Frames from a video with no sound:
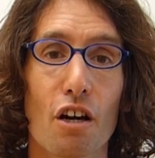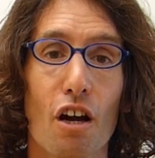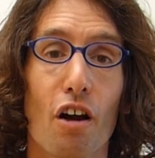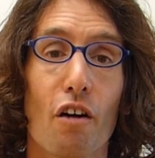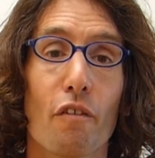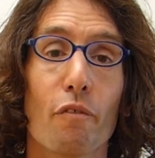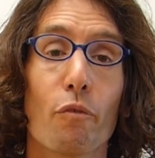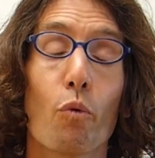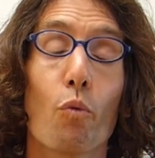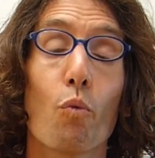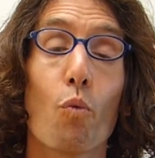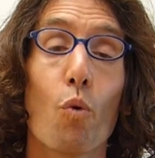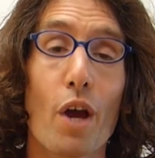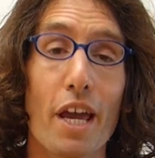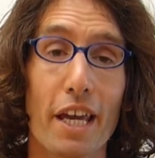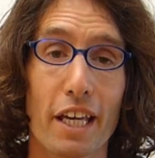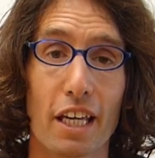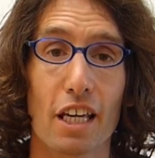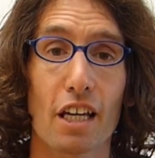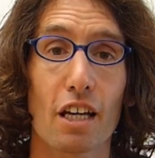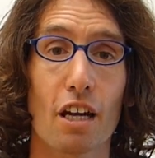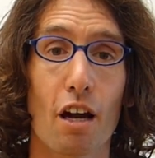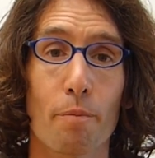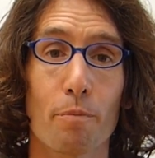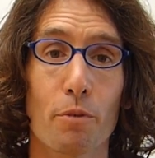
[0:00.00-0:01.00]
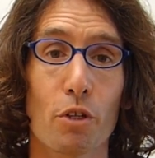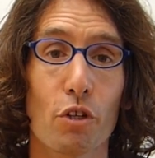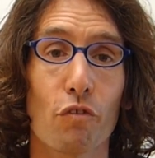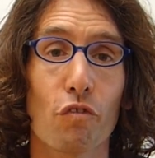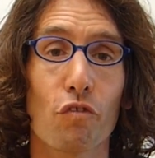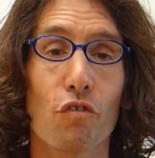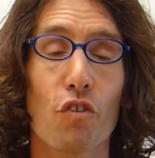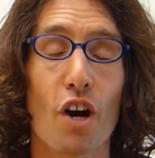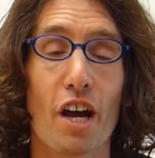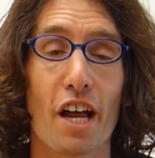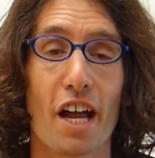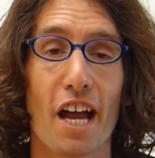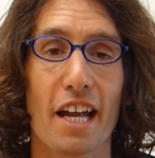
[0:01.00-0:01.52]
of waking up your
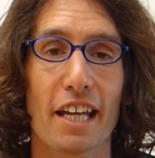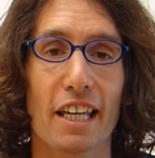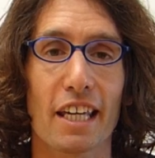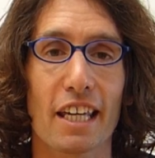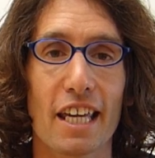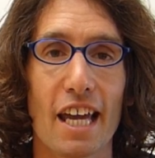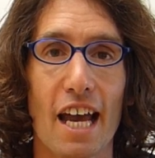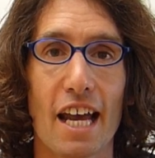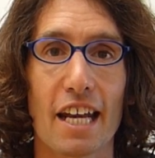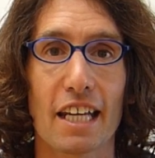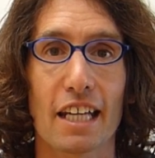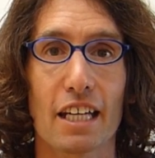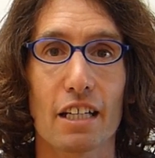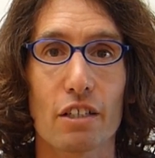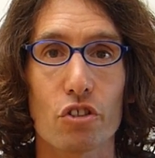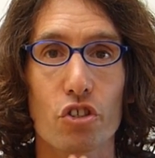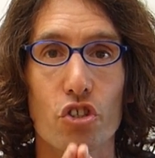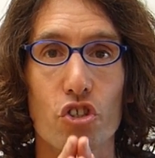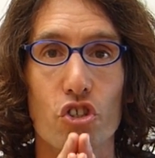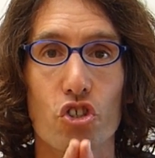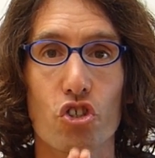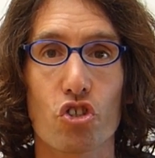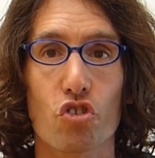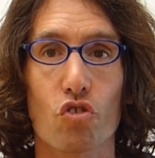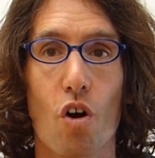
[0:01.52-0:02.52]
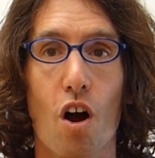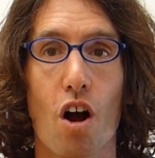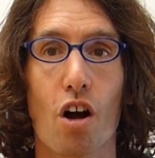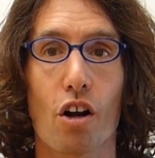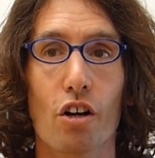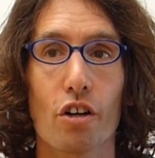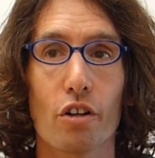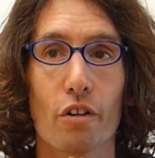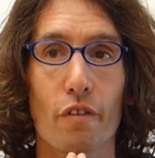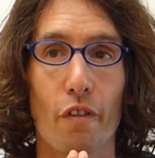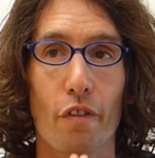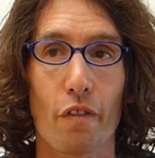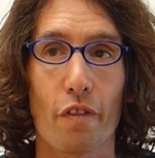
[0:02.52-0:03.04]
foot and getting it
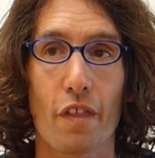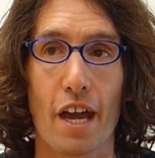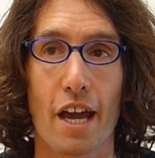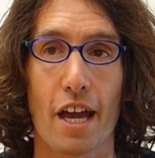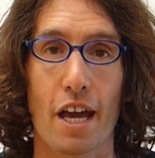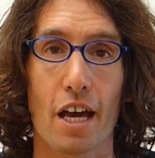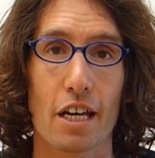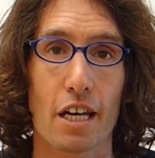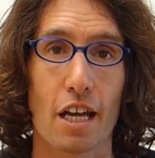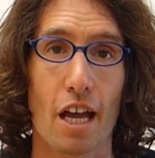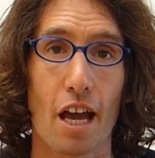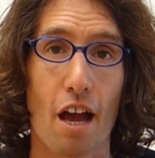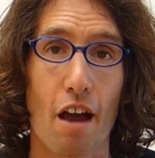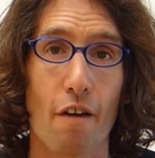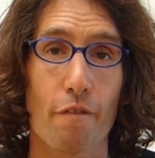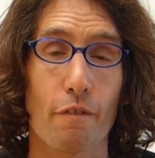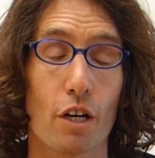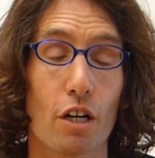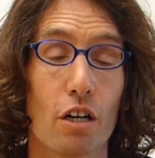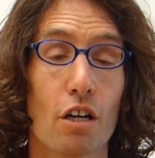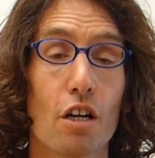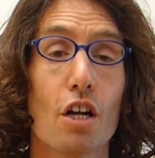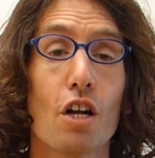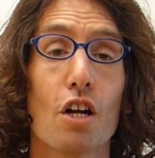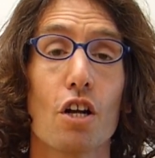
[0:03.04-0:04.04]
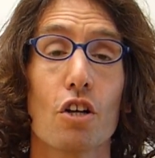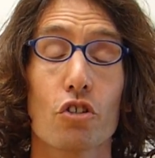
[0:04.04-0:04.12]
stronger than ever.